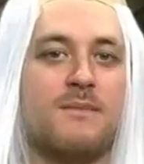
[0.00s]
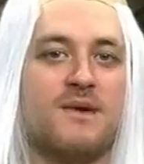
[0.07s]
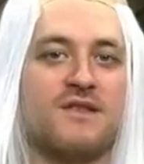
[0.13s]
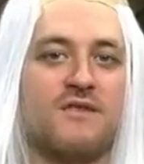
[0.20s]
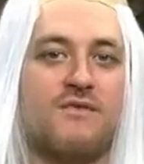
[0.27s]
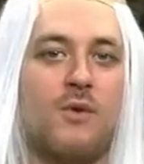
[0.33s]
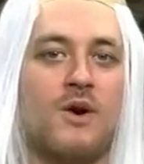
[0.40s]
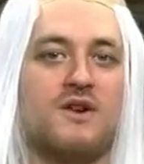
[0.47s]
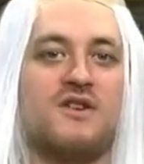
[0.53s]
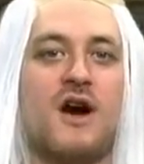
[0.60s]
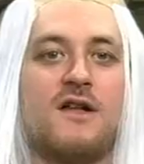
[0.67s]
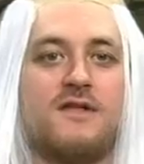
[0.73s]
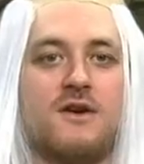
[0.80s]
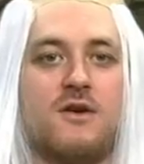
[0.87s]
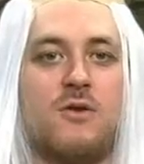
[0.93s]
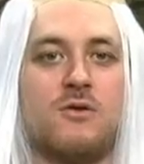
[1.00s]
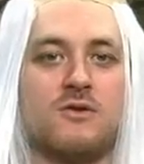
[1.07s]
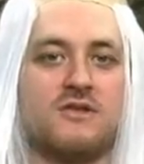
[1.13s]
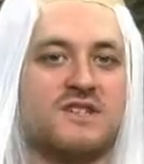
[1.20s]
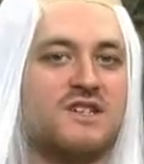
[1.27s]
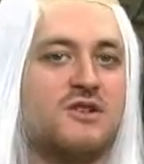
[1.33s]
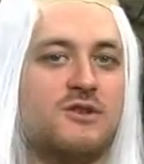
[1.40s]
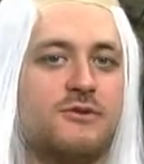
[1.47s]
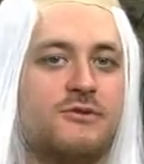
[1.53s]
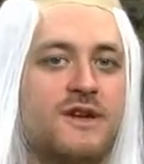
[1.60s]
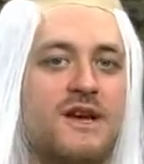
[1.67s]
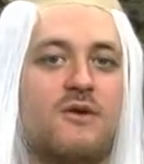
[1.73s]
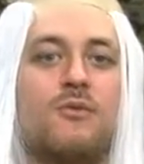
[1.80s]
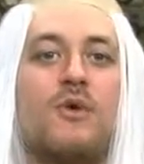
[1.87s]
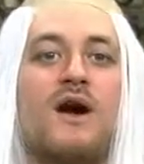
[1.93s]
must avoid gothic horrors,
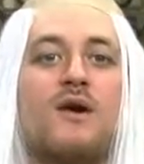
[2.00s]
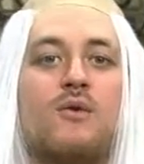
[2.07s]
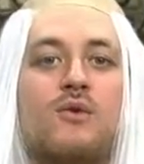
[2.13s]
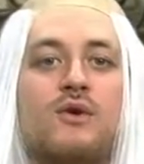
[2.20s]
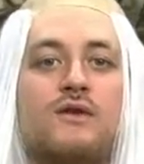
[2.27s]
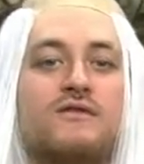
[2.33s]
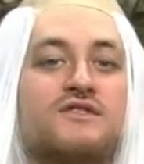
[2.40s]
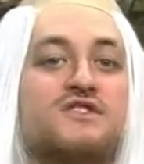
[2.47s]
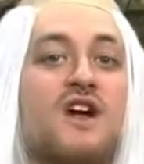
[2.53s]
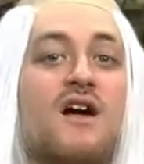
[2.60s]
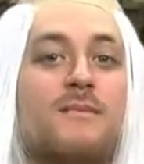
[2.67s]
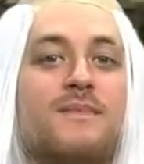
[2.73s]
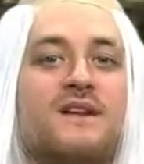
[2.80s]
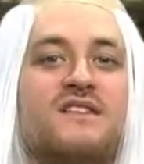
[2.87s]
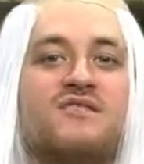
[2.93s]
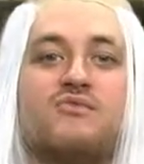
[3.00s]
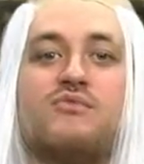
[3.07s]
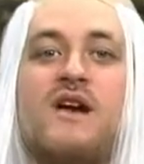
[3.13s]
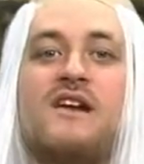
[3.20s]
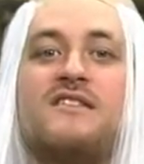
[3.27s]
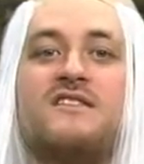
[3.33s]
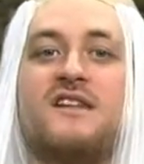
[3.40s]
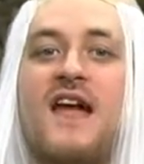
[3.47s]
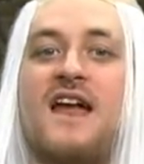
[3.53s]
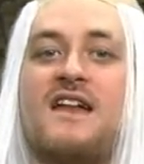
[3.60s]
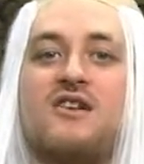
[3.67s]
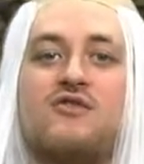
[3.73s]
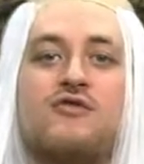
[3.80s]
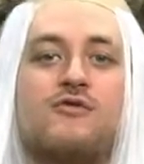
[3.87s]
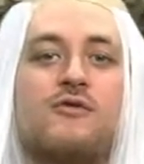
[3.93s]
including werewolves, zombies, wraiths, and a
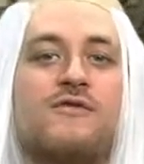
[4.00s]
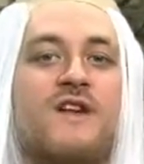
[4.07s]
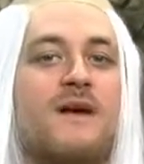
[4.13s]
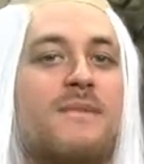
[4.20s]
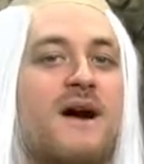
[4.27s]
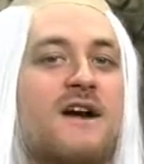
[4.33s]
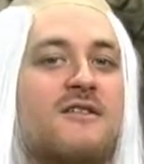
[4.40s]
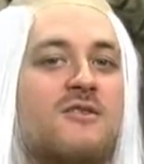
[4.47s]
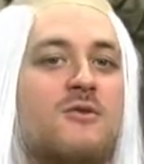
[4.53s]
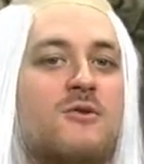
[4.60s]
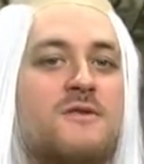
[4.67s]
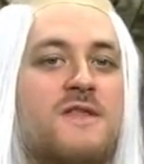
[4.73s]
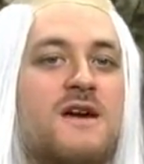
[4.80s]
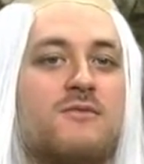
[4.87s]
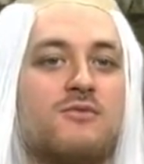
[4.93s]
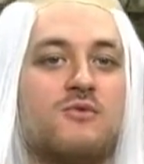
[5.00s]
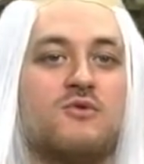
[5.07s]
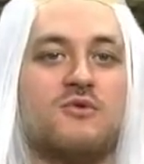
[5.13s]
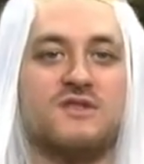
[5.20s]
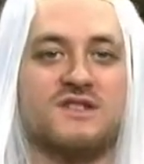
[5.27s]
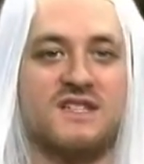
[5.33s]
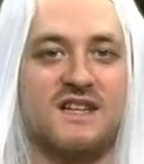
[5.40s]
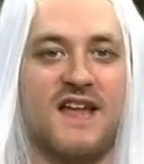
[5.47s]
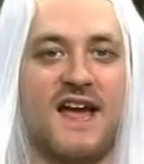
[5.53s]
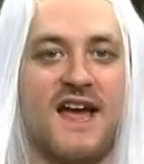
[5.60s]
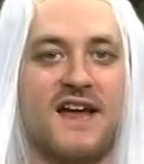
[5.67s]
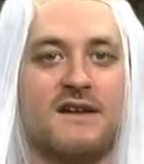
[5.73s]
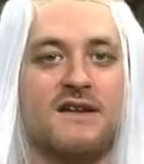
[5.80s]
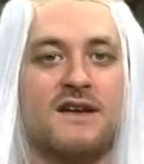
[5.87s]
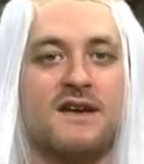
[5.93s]
cruel vampire lord that rules the
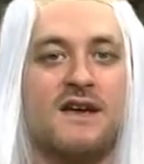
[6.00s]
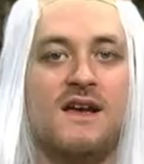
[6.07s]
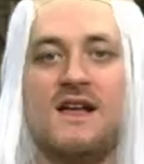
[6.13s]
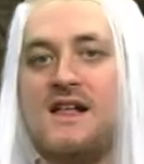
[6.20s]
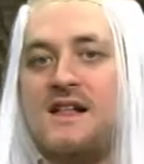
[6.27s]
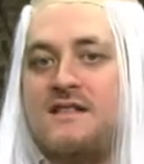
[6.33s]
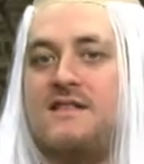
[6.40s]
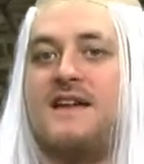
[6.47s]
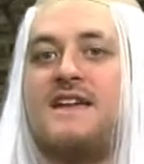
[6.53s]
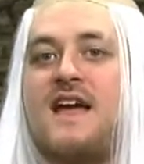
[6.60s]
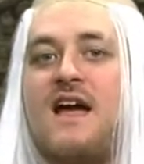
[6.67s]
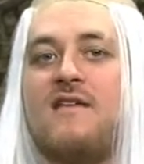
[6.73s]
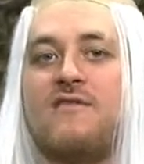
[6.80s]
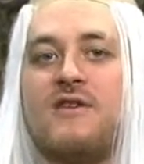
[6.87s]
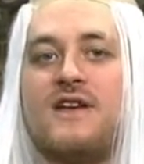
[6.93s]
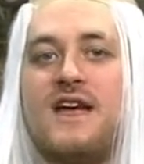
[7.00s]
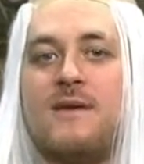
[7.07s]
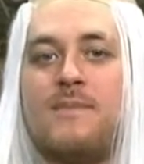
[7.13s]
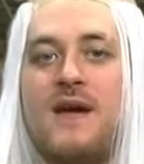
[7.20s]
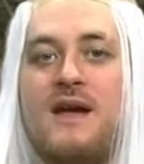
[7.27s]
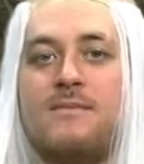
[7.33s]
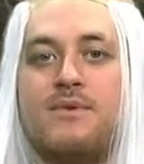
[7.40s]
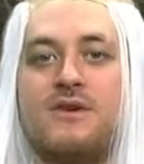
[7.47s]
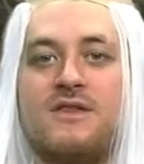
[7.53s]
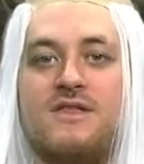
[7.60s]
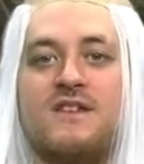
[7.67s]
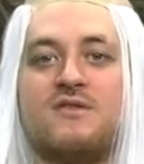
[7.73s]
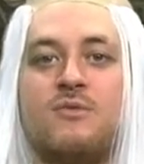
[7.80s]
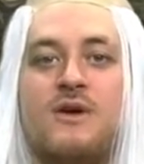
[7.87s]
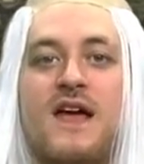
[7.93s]
land. Like every campaign book,
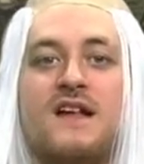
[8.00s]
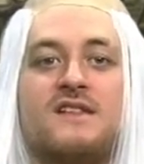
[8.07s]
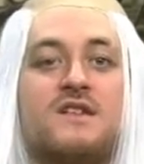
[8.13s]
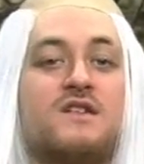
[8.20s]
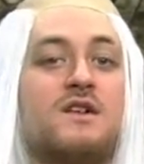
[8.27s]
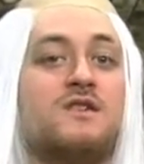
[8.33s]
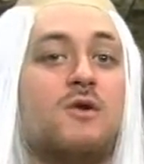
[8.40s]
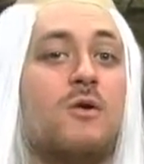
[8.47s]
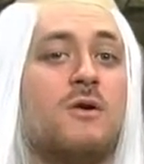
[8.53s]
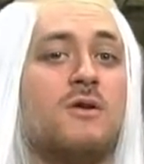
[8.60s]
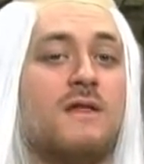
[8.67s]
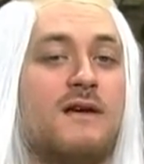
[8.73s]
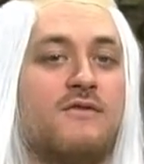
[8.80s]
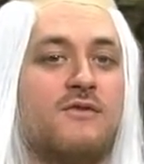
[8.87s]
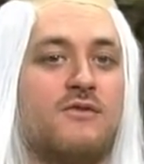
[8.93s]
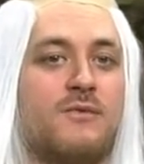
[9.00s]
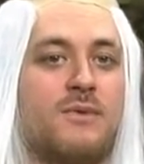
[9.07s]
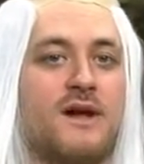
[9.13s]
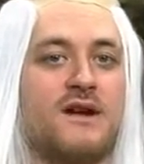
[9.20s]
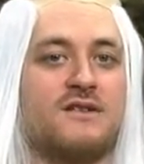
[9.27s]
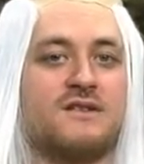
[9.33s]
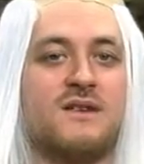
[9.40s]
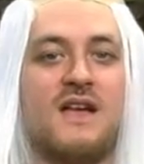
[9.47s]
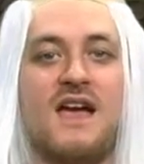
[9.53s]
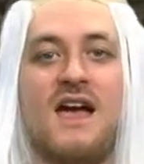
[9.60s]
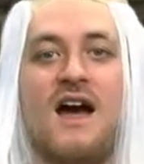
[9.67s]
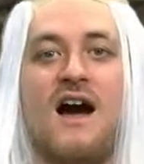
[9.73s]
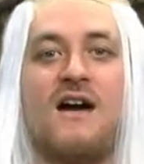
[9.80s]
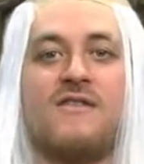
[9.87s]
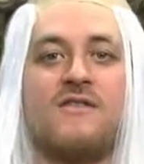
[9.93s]
this one has a tutorial level for players.
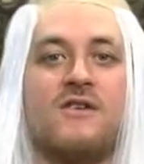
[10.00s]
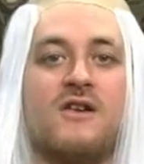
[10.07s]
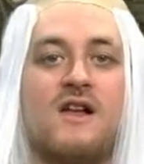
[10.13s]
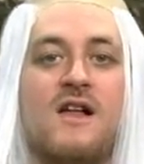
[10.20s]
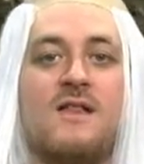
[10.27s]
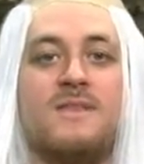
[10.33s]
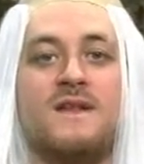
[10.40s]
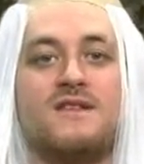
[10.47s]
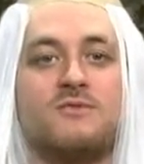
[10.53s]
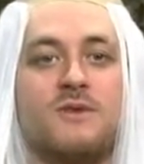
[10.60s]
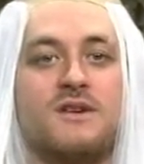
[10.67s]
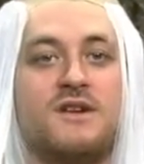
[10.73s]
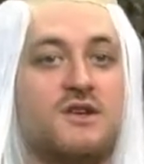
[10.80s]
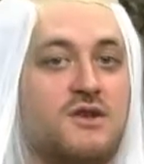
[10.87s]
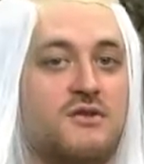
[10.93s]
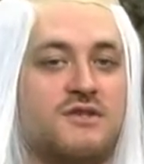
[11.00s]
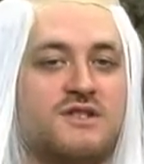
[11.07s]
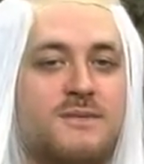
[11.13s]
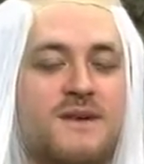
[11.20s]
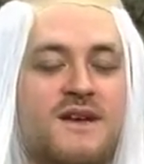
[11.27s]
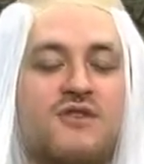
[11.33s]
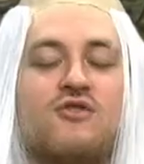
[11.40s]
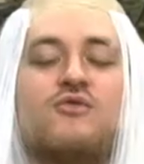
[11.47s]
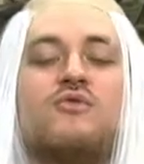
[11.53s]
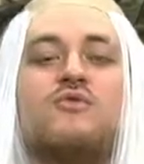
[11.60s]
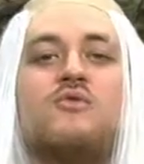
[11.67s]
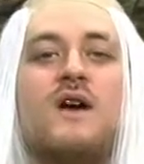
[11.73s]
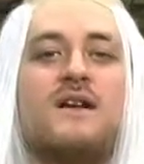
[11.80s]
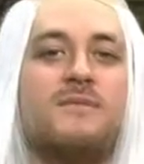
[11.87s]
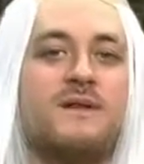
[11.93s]
However, this one used to be
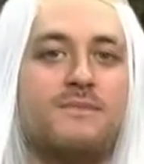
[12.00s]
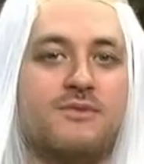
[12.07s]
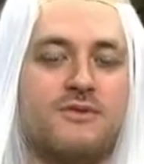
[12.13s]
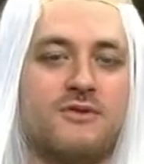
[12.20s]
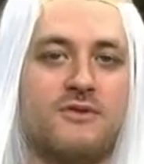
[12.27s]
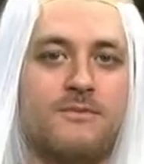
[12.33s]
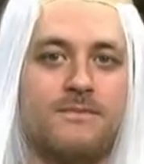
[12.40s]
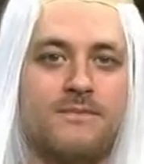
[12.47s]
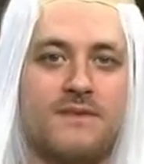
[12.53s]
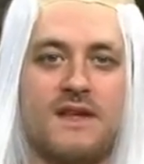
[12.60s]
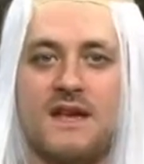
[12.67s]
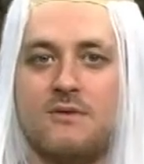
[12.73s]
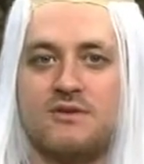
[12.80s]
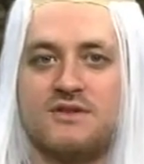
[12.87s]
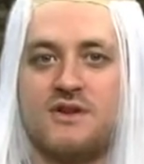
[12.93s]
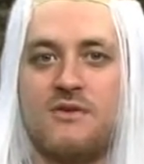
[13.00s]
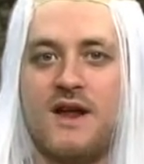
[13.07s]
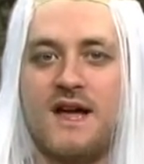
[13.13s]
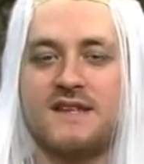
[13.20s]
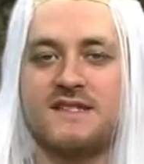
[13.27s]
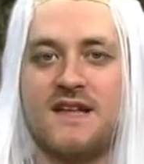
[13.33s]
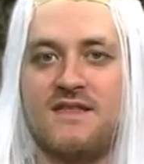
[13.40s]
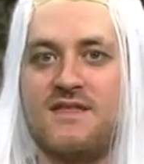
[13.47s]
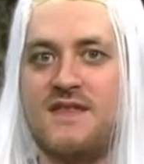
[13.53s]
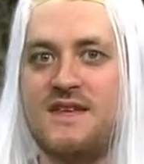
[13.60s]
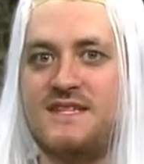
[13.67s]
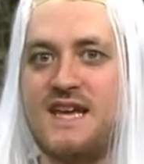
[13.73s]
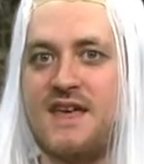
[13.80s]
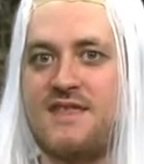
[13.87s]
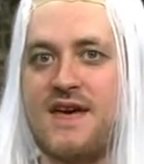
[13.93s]
incredibly brutal. It was known as the
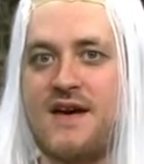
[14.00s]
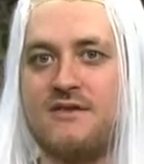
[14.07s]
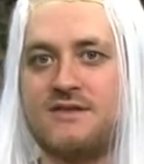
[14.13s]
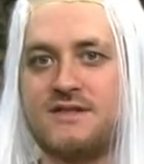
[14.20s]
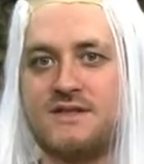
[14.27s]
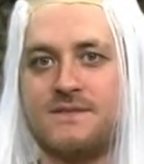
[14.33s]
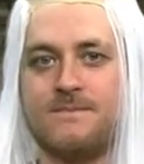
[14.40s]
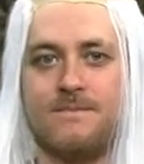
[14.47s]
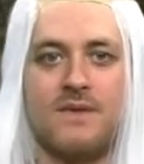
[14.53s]
Death House.